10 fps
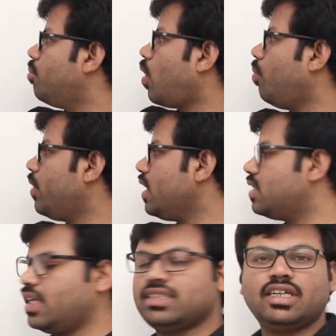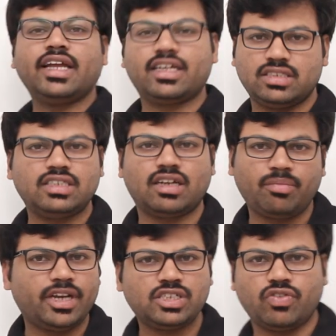property says that x
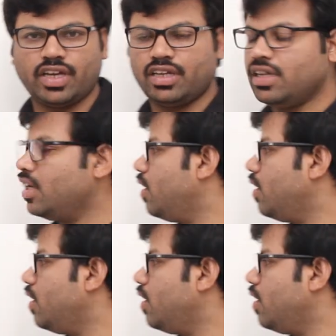determines y.